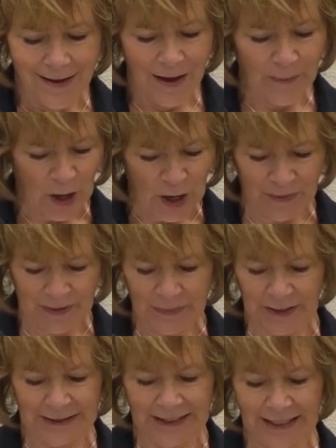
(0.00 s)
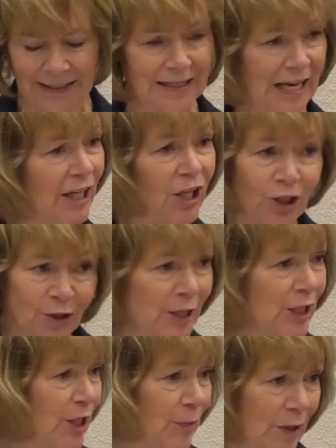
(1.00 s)
apartment buildings,
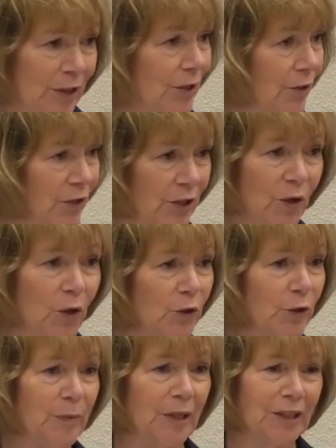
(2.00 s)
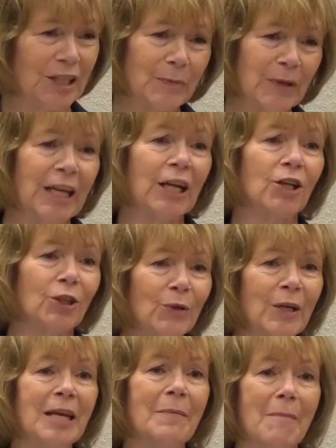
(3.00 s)
including sprinklers in older buildings, but
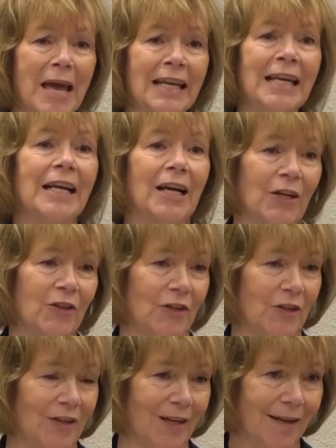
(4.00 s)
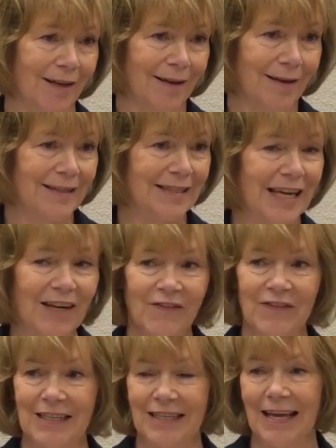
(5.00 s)
including many other
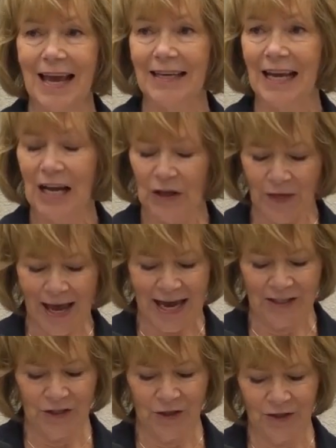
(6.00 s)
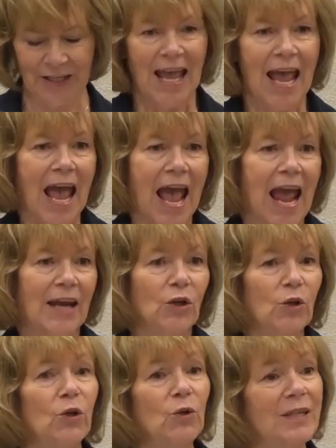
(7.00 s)
safety and health hazards. And
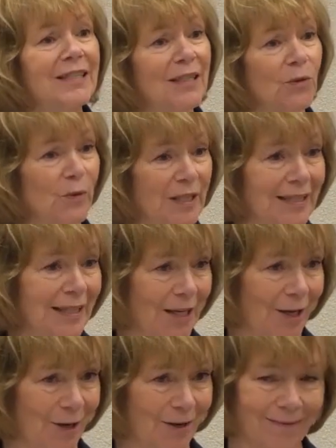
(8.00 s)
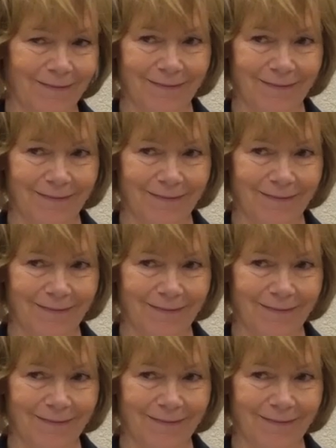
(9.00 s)
who is at risk here?